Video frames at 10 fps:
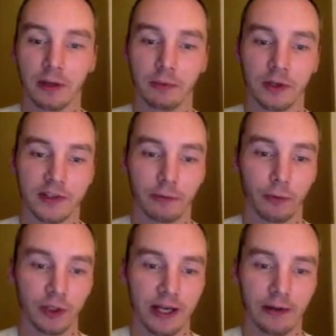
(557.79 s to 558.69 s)
because someone
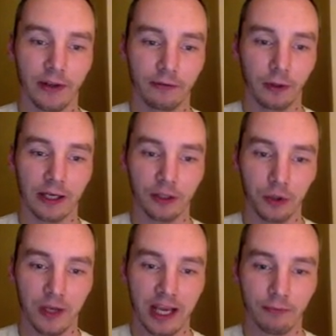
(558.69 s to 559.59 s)
pointed out that if you click New
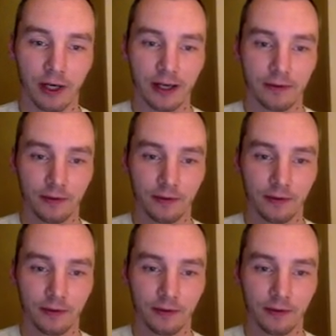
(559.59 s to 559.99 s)
Game right now,